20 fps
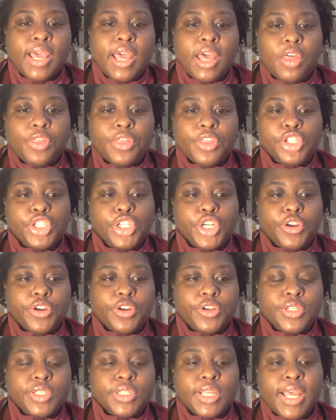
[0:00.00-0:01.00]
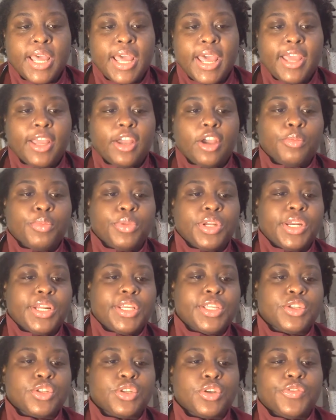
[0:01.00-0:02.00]
health insurers, and
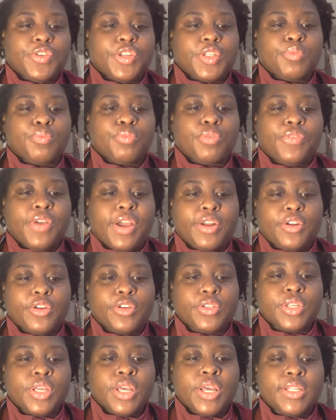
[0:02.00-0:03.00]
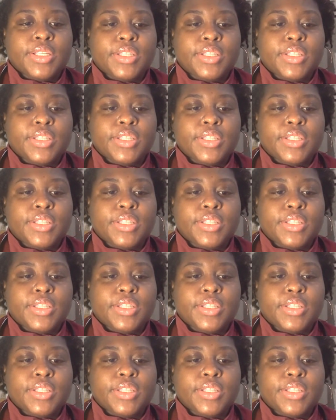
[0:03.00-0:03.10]
community service providers